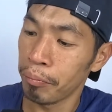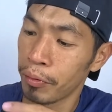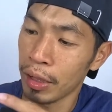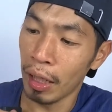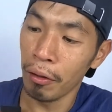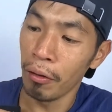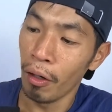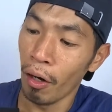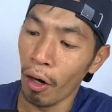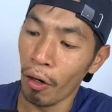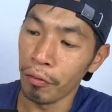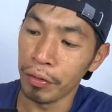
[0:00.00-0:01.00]
gel
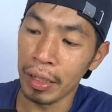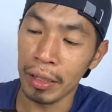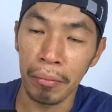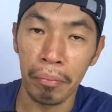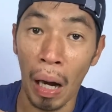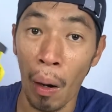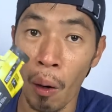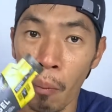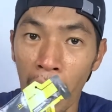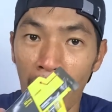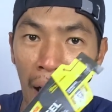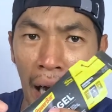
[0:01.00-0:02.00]
of this
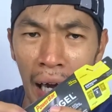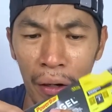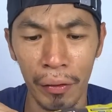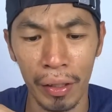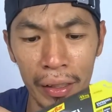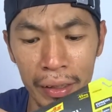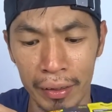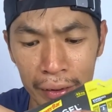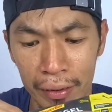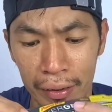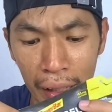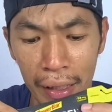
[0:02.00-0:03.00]
Powerbar, how it
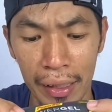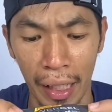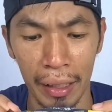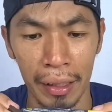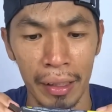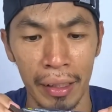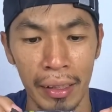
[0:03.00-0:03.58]
tastes like.